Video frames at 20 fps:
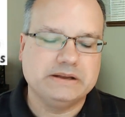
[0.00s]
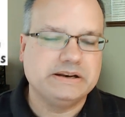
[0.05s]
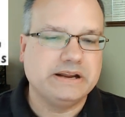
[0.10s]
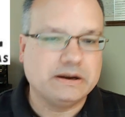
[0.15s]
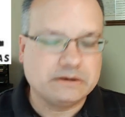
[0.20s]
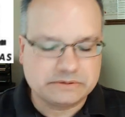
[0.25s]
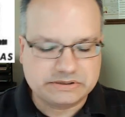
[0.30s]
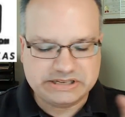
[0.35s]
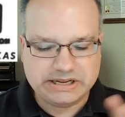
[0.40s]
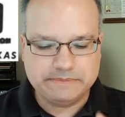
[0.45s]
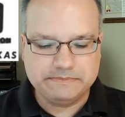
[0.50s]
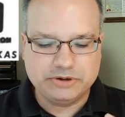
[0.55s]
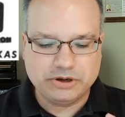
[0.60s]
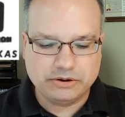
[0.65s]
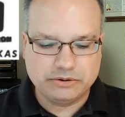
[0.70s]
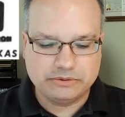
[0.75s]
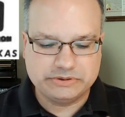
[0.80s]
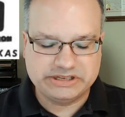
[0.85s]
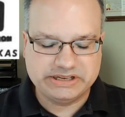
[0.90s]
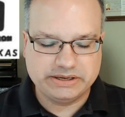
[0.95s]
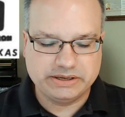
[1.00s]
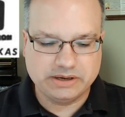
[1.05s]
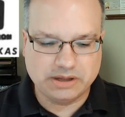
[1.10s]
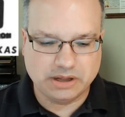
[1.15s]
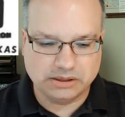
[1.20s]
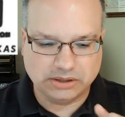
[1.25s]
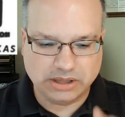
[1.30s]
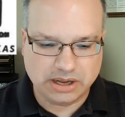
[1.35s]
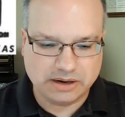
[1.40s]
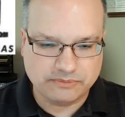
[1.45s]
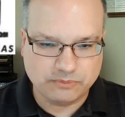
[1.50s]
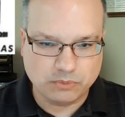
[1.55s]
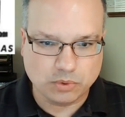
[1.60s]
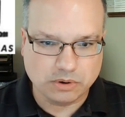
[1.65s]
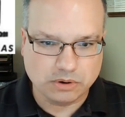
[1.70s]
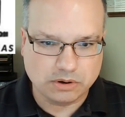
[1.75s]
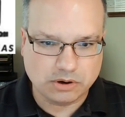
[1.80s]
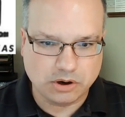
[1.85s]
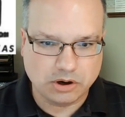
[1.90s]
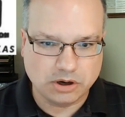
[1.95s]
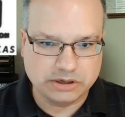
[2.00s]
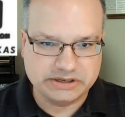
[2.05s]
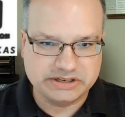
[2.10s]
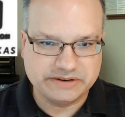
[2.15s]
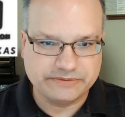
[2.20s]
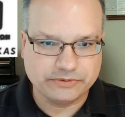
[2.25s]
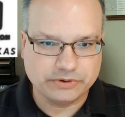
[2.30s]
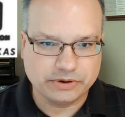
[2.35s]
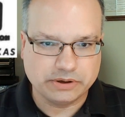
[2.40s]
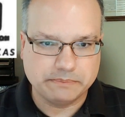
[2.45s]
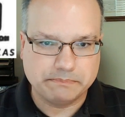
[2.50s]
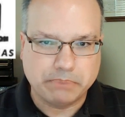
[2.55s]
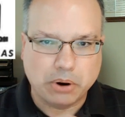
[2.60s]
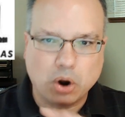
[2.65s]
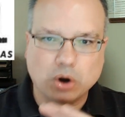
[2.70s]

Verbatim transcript: Now, Temco did a lot of work on different